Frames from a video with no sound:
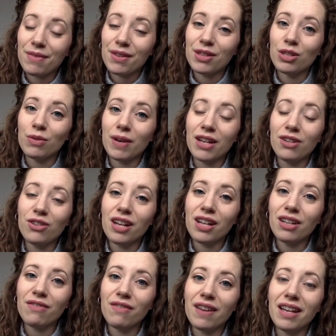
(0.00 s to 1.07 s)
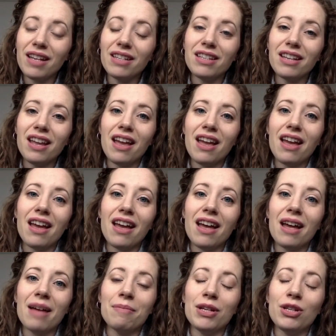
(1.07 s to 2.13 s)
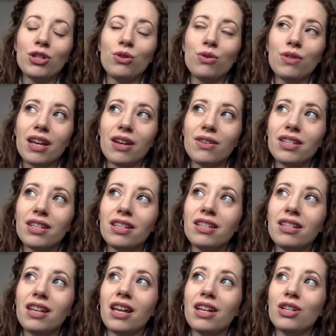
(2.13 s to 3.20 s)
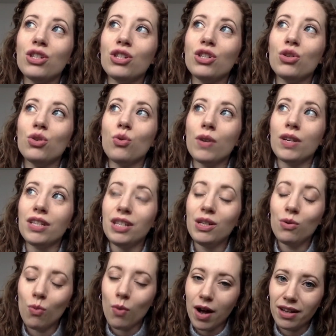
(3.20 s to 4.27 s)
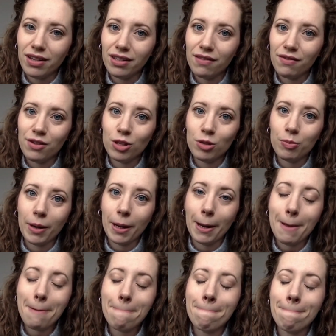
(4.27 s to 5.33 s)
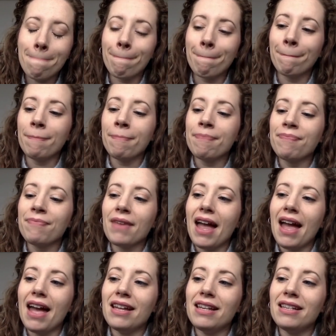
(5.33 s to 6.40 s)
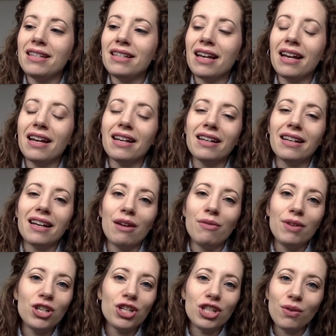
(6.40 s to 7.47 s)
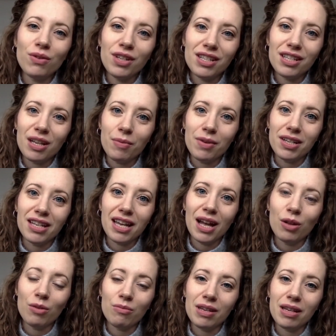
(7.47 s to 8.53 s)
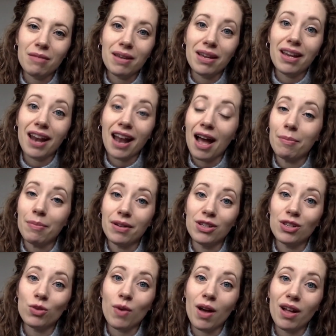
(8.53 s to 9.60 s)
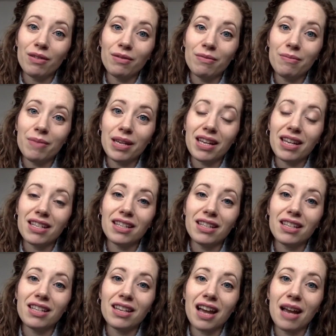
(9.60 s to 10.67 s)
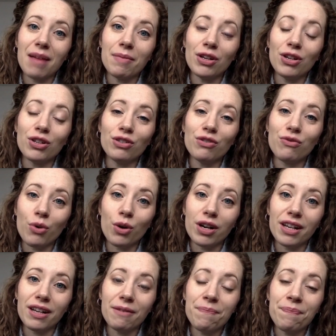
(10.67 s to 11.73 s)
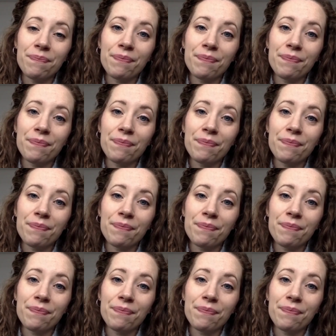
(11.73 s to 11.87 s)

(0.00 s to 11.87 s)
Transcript: So I entered Elevate um, in 2021 of the spring. And uh, I reached out to someone to help me make it happen as well, because at the time I couldn't afford it.